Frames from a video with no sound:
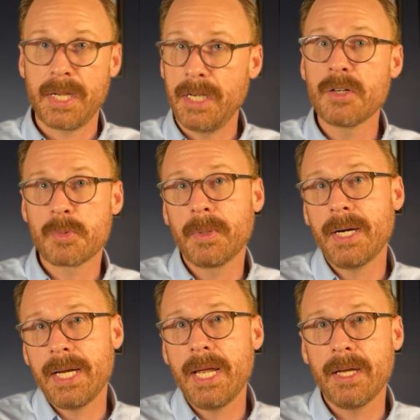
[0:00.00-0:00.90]
here's where
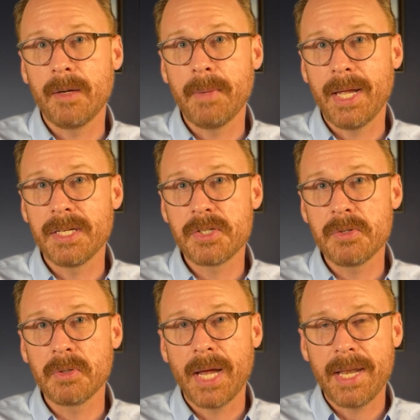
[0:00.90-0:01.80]
I am, and
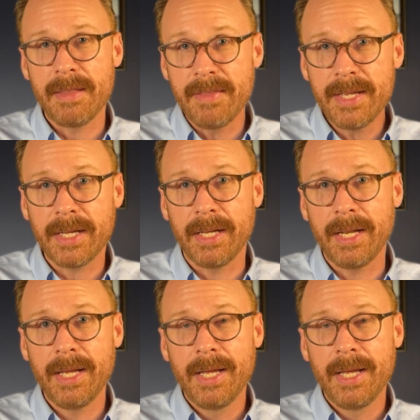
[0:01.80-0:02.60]
to then,